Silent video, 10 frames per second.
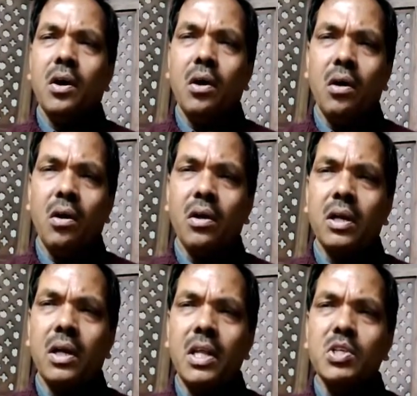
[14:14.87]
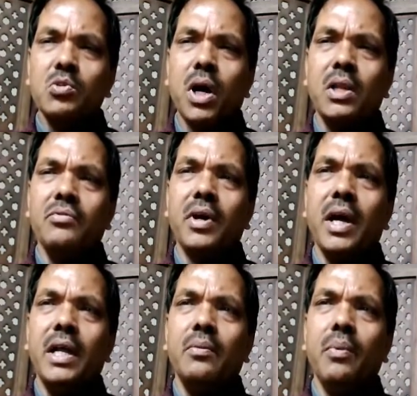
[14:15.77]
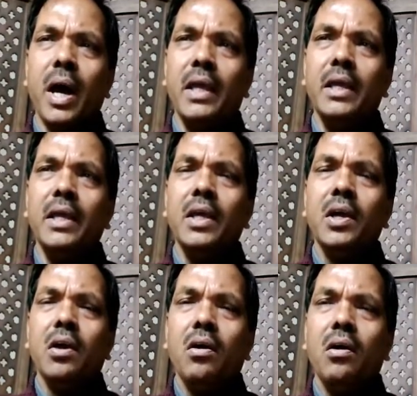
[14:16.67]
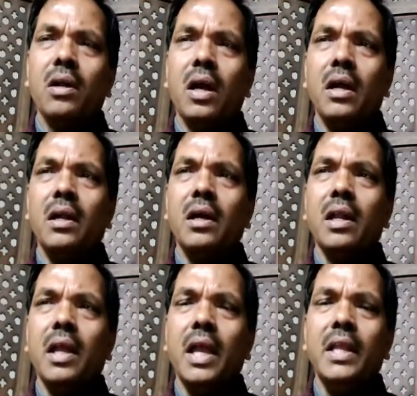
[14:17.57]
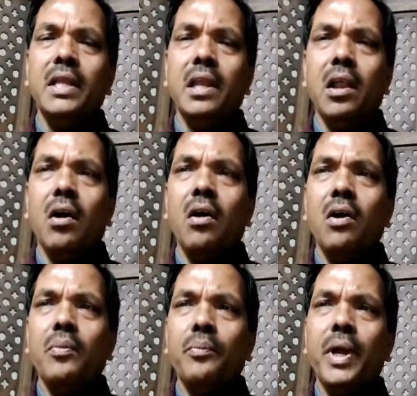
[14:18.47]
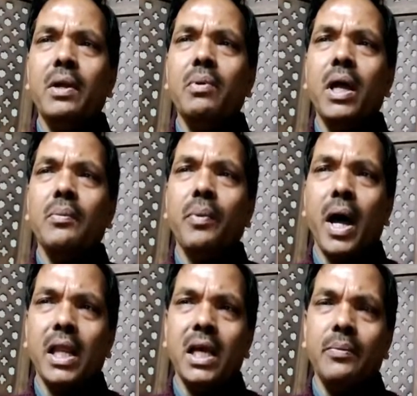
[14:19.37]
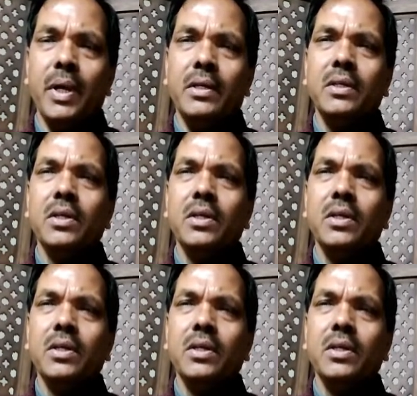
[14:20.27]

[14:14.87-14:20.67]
or disqualified by or under any law made by Parliament,